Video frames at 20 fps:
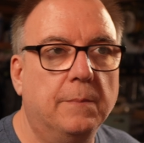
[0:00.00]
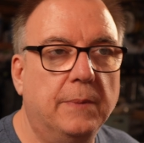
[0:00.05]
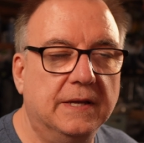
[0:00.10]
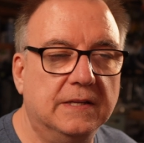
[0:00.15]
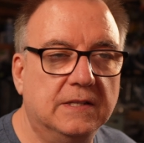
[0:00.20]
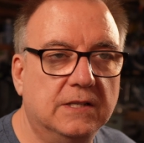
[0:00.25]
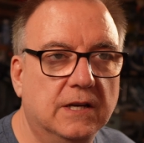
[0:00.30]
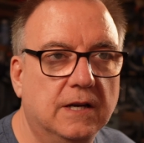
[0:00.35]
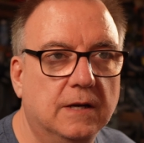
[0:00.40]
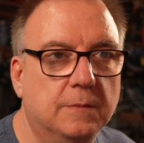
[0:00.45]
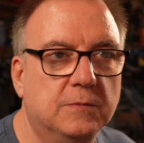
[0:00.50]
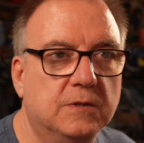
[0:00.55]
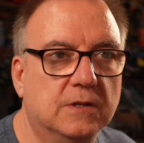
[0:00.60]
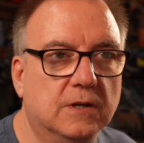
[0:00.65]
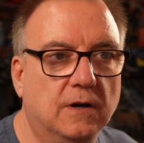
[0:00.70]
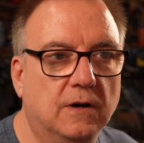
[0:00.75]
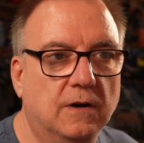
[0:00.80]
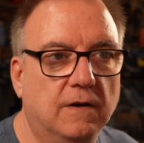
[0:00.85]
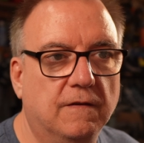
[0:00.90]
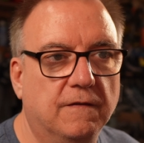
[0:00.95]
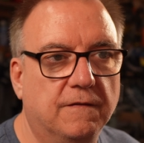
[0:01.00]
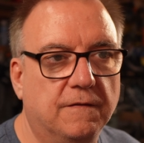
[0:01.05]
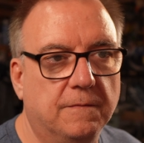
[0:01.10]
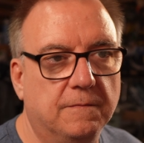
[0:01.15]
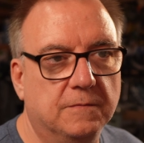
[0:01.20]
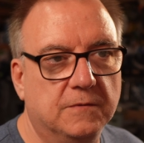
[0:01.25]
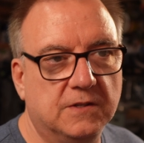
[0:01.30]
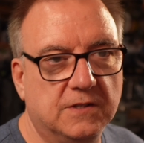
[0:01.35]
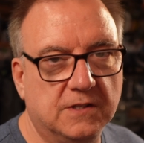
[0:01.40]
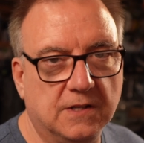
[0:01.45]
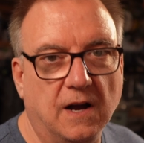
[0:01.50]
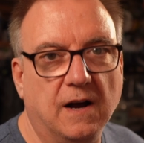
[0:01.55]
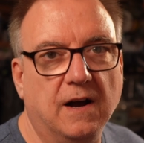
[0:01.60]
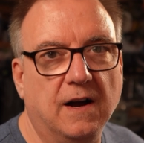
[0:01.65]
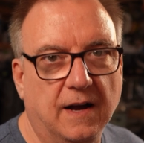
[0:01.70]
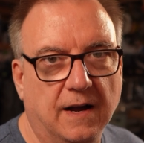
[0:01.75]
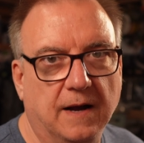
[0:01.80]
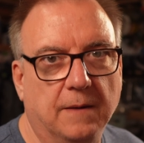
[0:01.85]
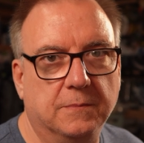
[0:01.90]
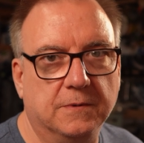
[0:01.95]
But in terms of
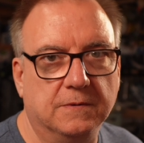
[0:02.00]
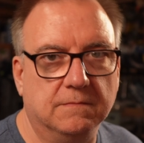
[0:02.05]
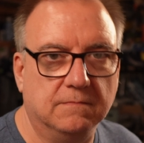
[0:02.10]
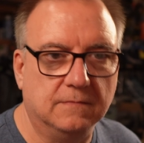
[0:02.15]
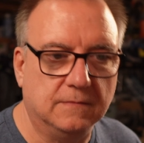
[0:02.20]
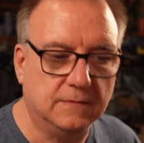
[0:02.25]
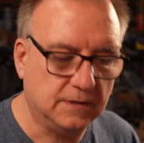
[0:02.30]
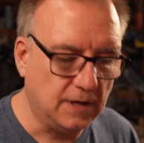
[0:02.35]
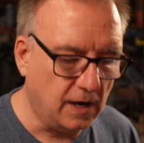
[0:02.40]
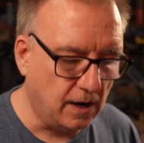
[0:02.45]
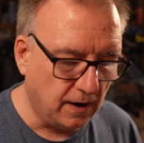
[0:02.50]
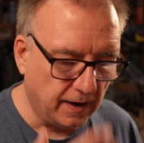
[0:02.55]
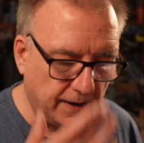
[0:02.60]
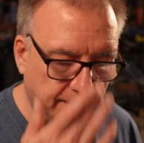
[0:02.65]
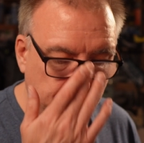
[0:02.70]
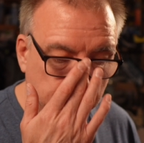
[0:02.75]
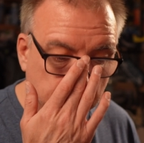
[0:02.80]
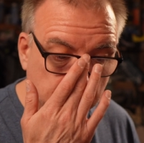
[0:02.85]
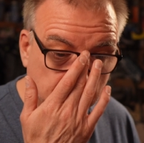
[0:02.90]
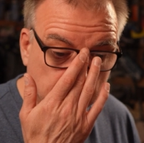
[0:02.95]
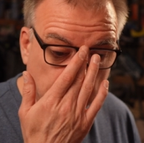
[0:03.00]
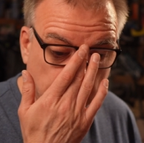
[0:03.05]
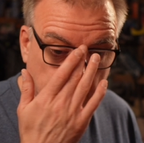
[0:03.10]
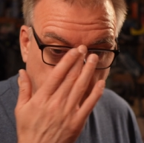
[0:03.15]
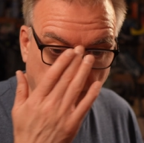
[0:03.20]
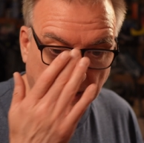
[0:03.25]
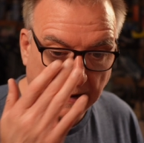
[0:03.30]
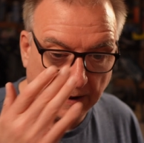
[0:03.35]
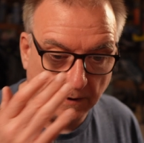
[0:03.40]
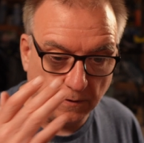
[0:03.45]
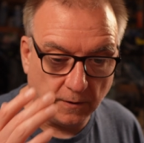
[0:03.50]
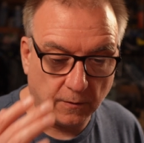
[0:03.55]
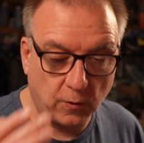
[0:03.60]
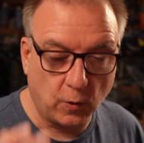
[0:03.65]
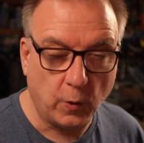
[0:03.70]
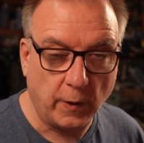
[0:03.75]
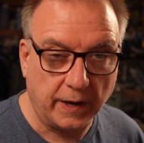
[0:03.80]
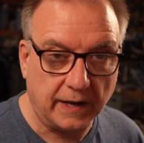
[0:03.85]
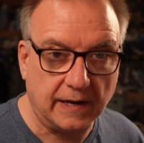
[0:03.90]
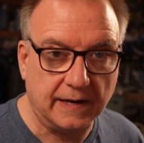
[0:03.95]
startup times and how
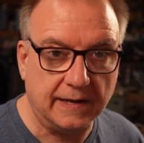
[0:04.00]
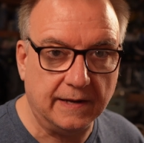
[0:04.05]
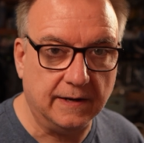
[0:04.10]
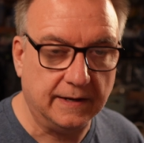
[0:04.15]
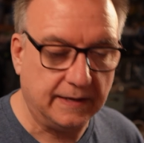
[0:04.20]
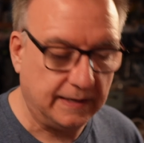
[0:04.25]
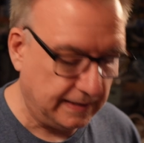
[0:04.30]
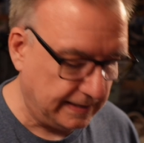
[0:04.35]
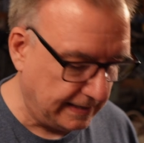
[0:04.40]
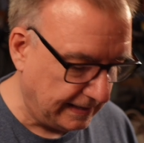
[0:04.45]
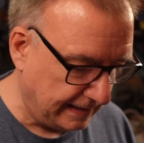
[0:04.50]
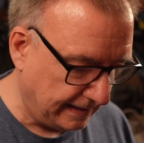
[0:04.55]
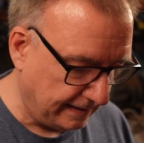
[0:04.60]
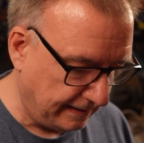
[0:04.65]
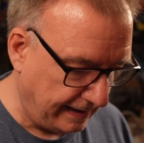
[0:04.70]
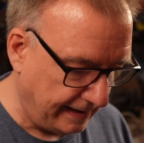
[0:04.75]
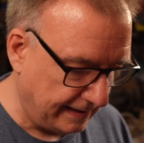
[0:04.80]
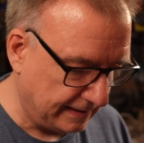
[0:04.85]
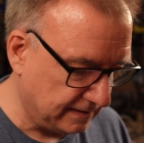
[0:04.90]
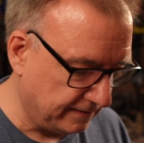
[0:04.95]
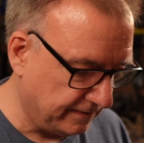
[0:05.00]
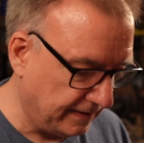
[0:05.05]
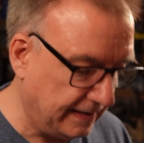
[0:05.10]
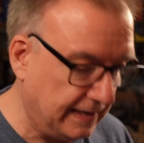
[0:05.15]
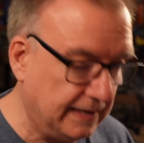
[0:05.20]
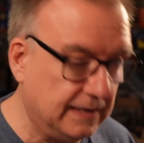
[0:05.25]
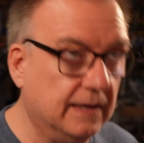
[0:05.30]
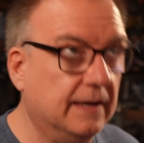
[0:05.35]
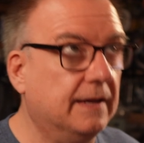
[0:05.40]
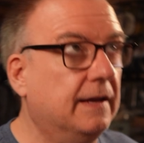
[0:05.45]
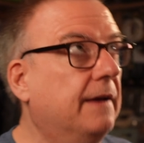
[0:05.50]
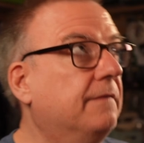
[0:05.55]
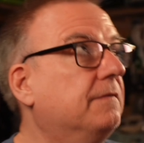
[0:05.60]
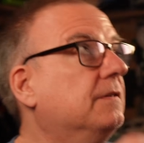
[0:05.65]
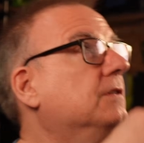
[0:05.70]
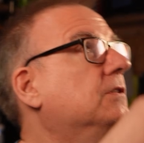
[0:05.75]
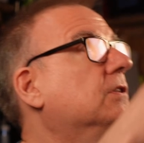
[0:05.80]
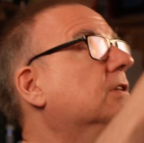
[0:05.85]
quickly I can get it activated, I have